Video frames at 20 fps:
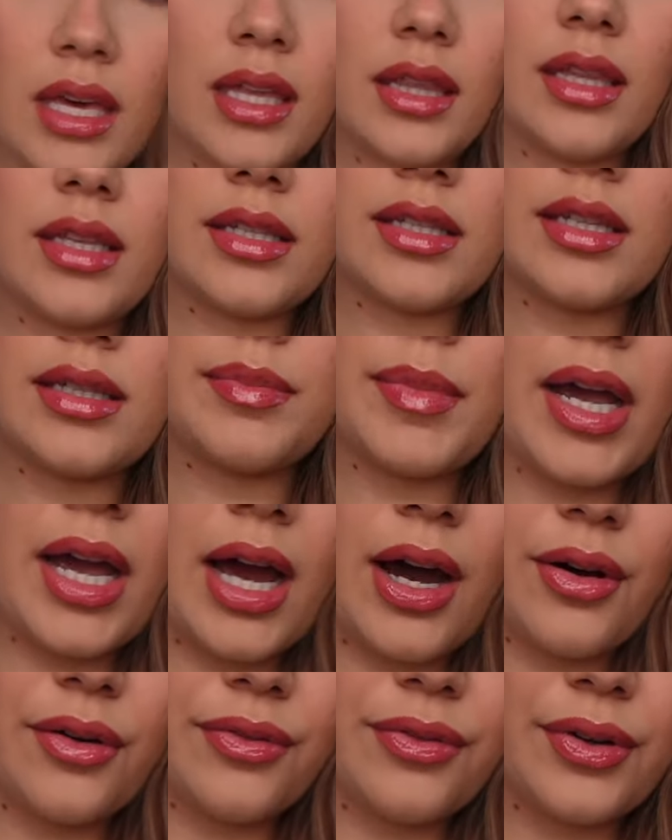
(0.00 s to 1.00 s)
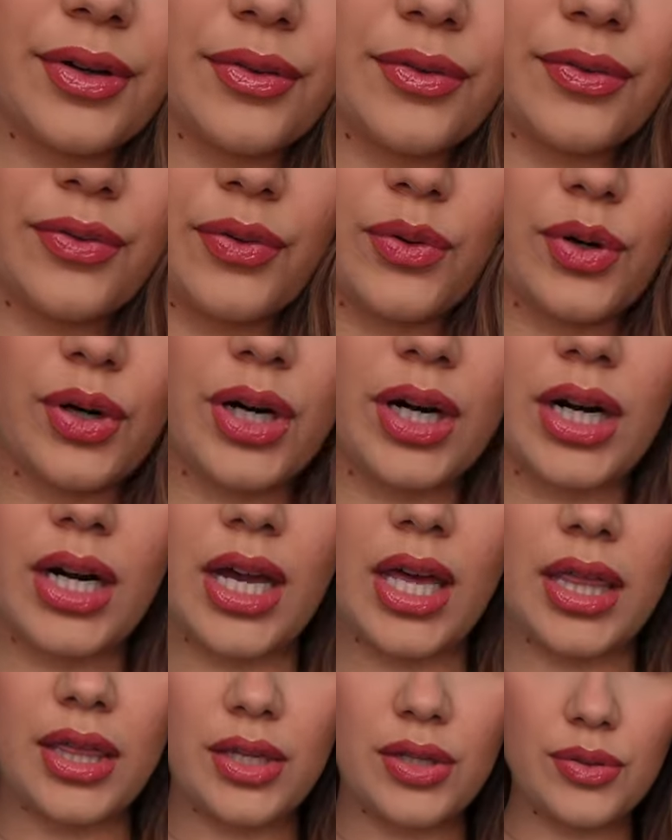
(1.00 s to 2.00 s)
this is my outfit for
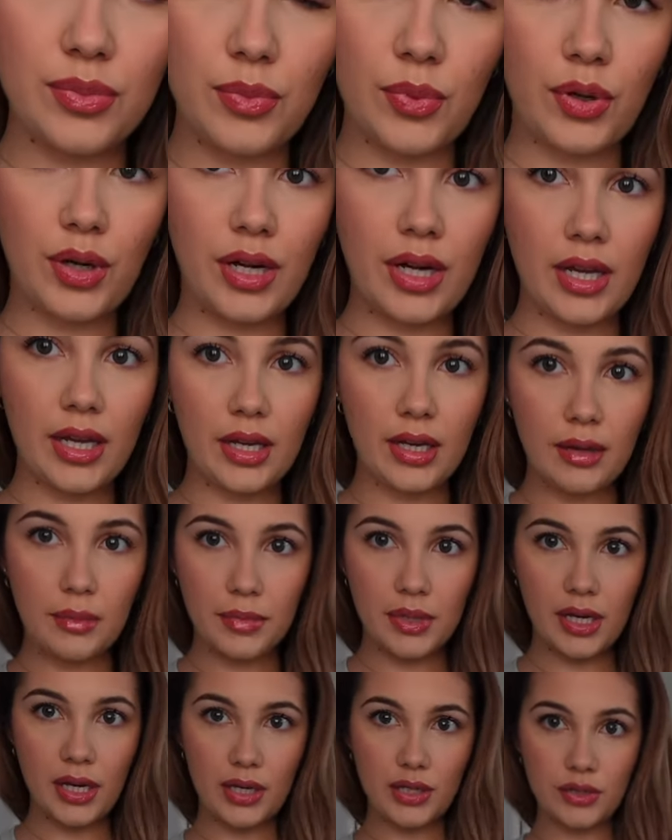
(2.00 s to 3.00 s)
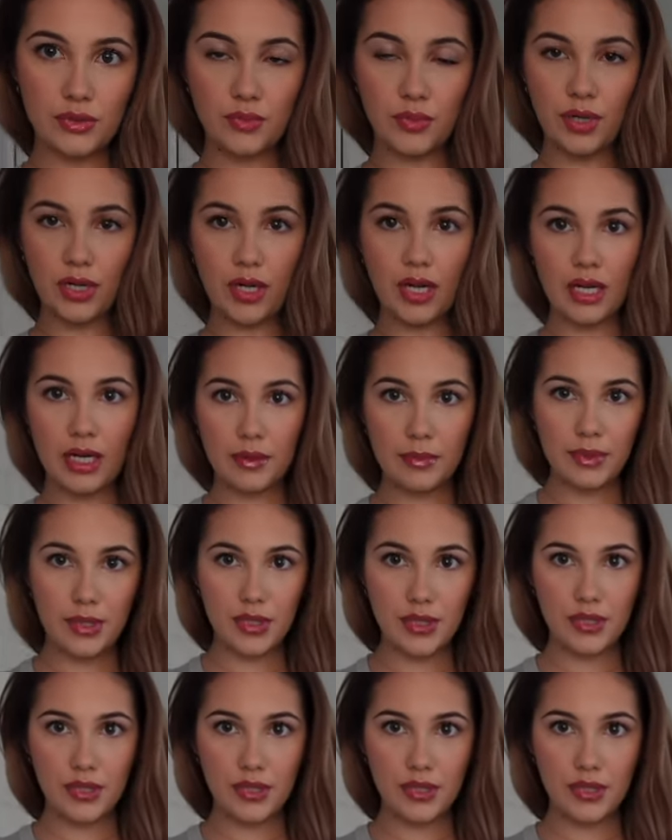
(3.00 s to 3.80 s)
this morning because we're going to be